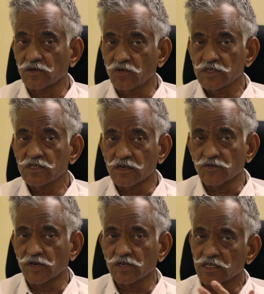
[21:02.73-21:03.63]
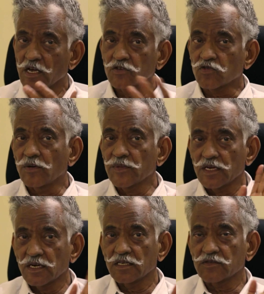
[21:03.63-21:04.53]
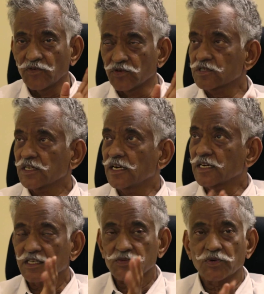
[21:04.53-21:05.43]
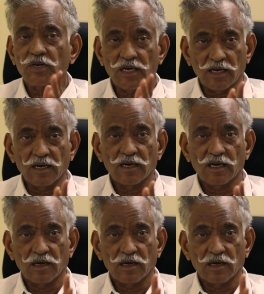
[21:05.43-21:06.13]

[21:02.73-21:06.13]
always because Swami in his foresight has put a